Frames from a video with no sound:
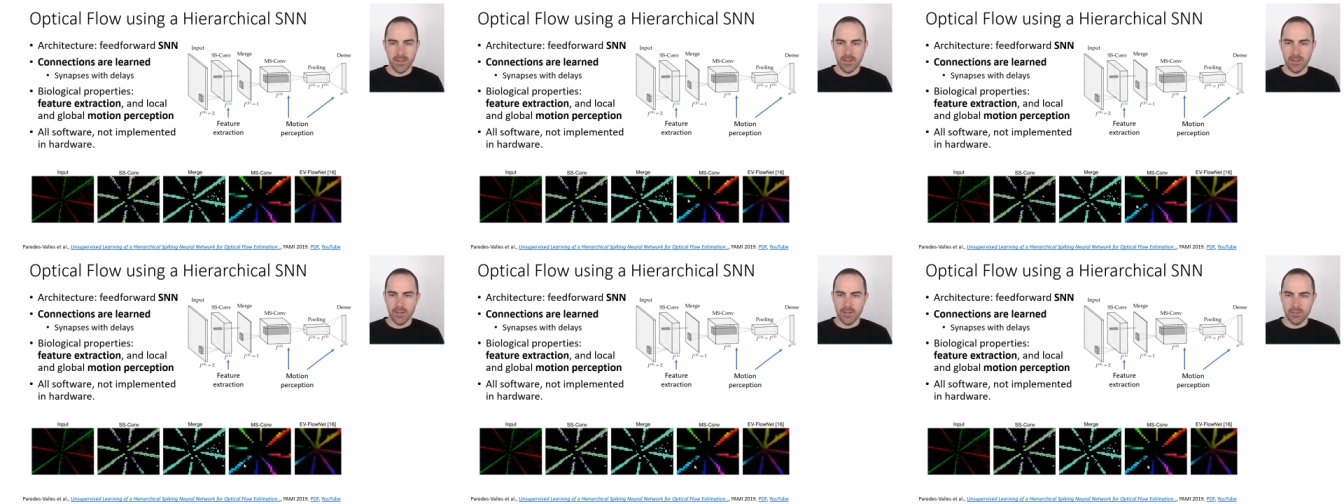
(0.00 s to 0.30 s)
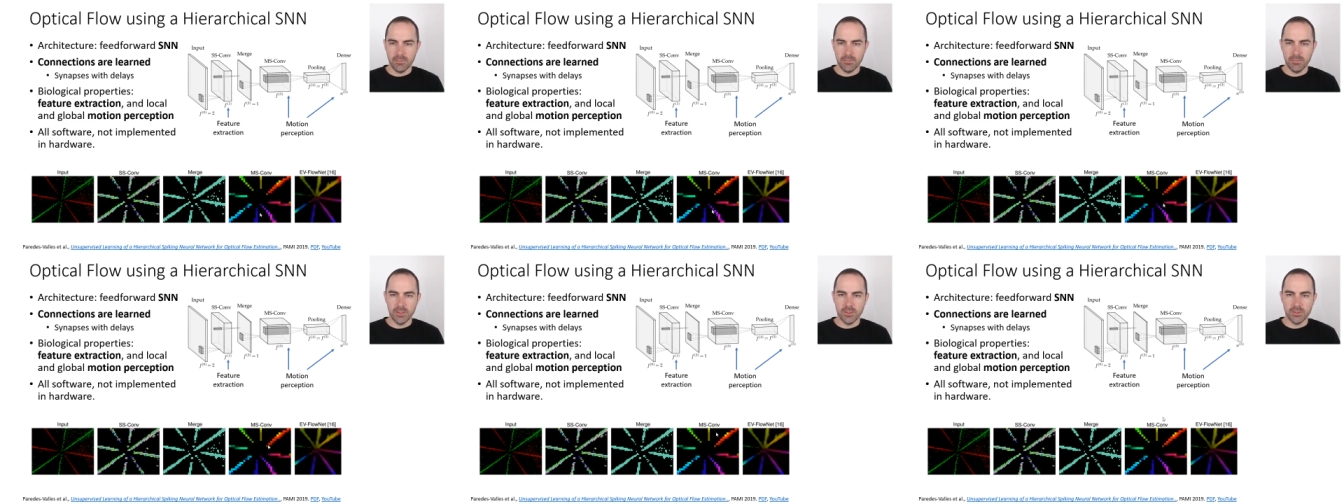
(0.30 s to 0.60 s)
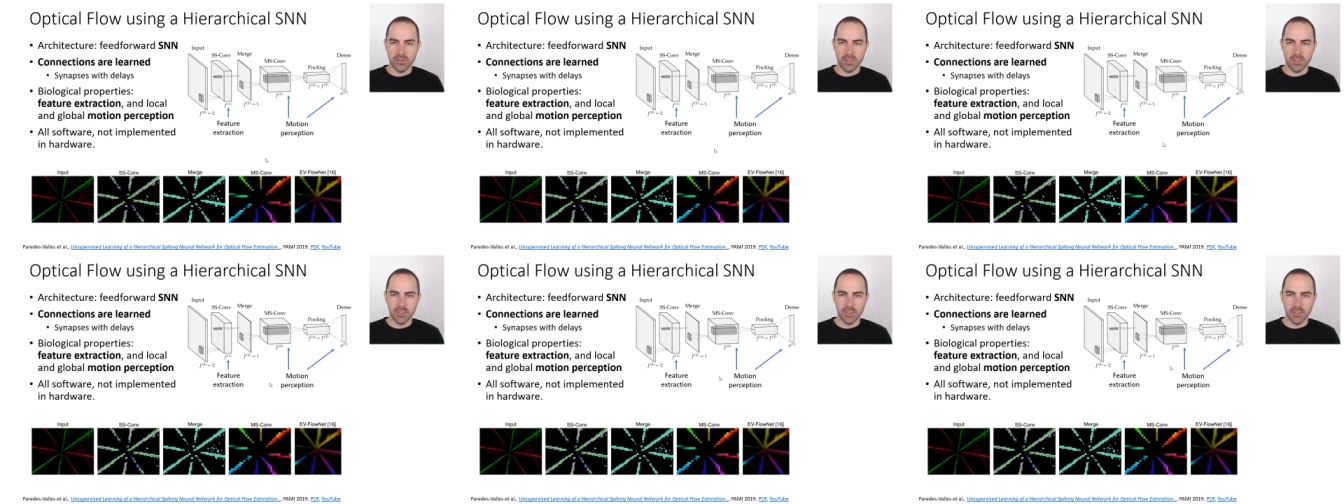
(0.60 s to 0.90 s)
And
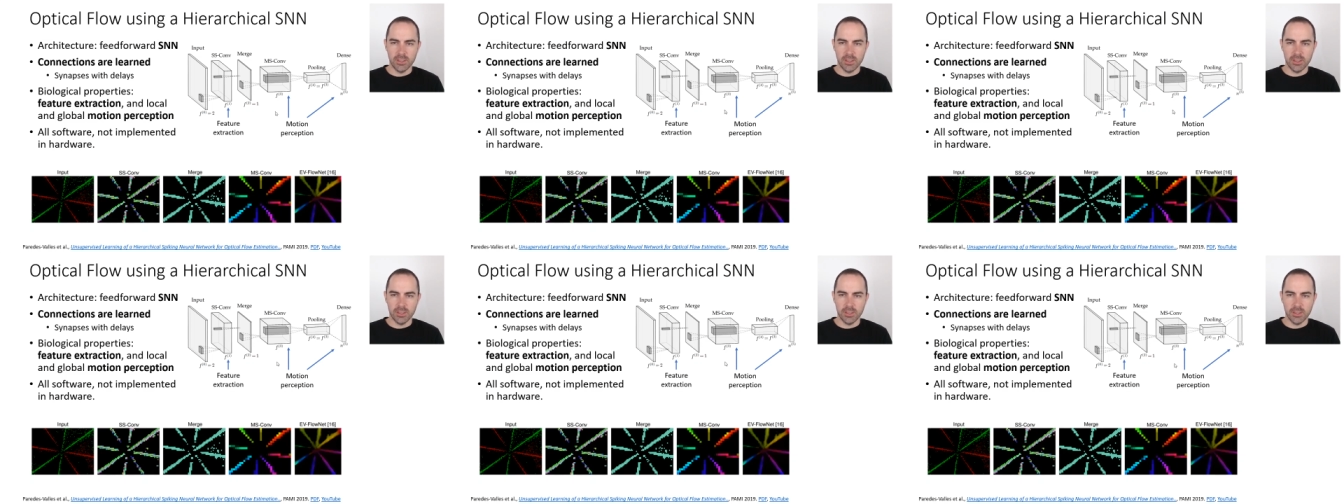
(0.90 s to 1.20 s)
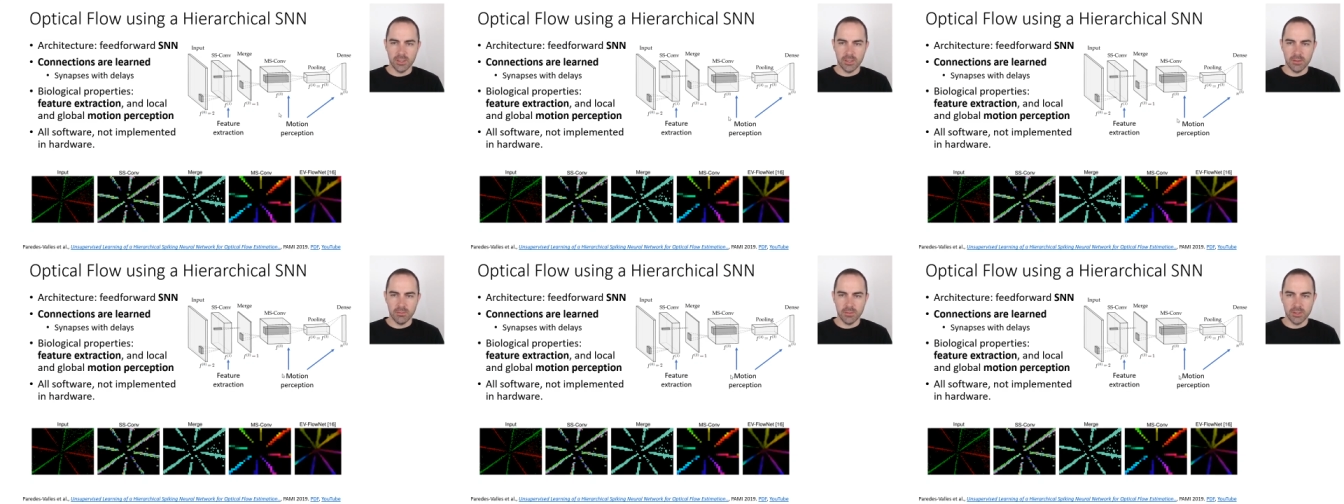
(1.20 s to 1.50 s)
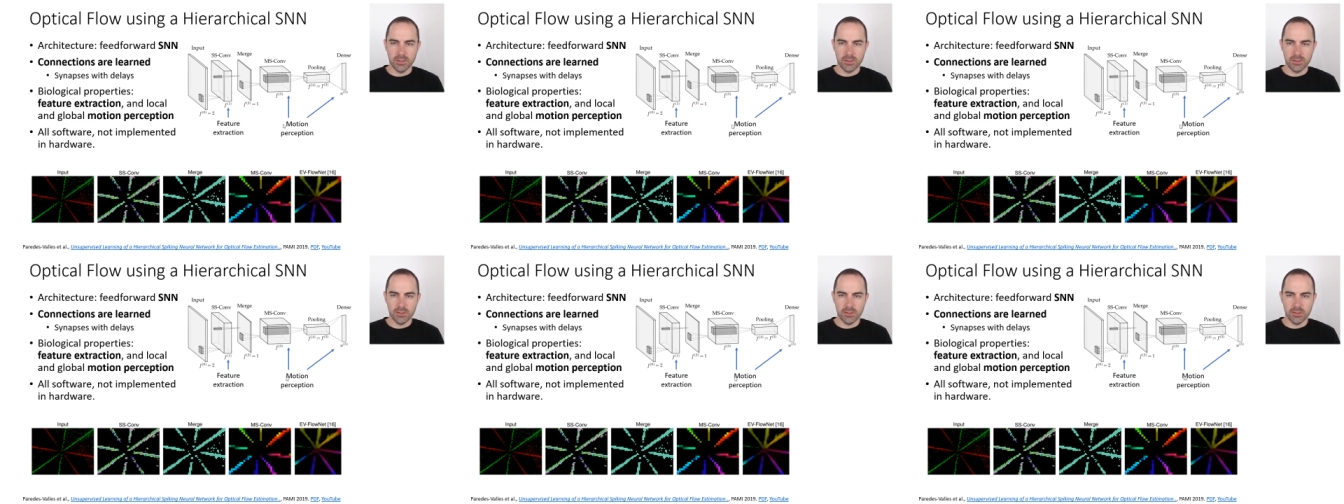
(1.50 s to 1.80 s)
basically the
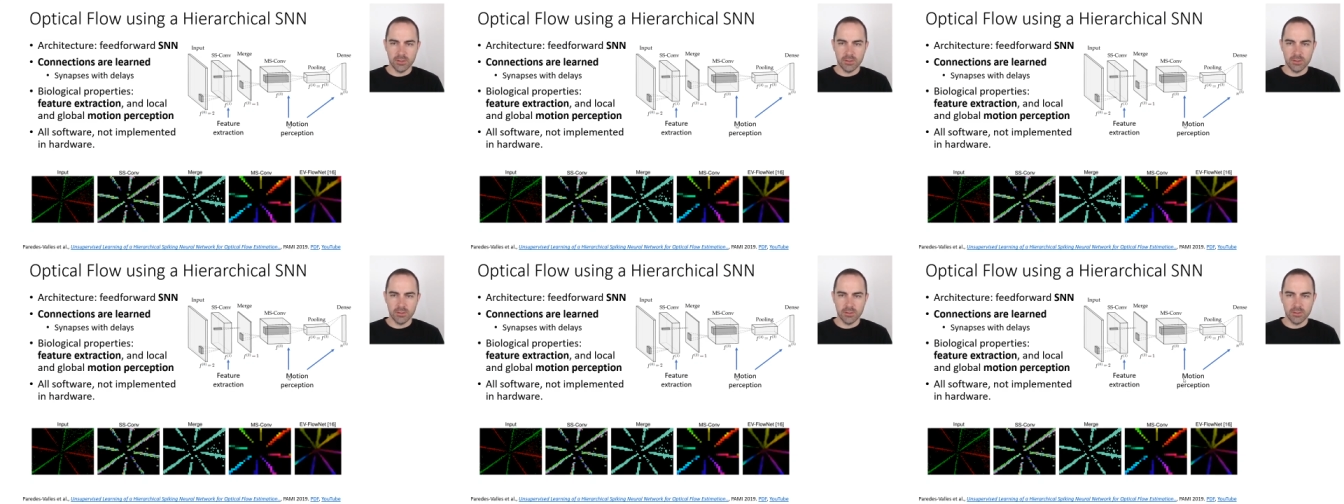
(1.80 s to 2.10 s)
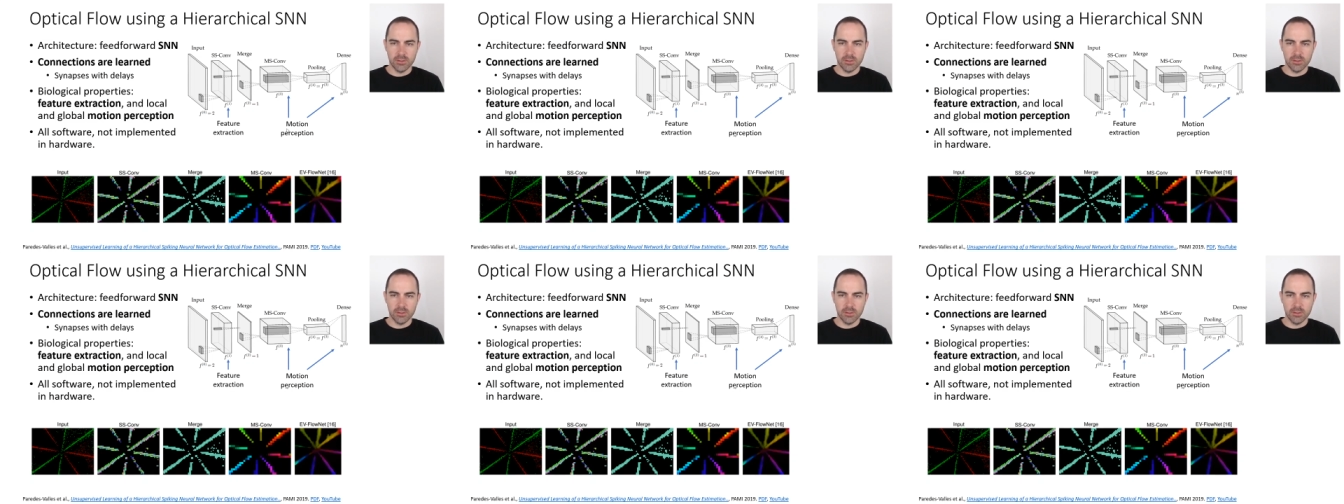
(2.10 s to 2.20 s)
MS